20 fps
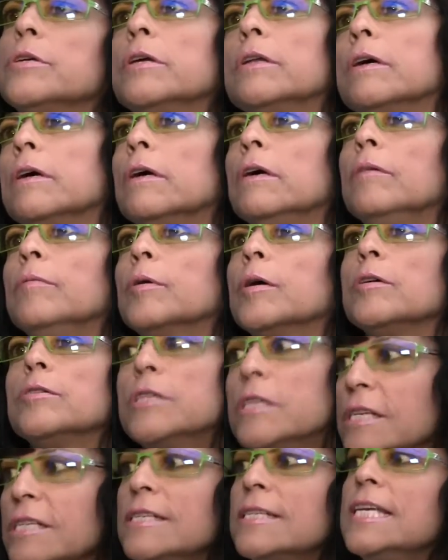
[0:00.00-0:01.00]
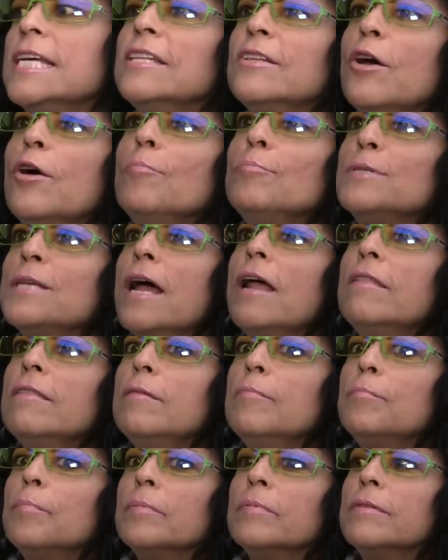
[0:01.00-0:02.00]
you know, because the sitcoms are the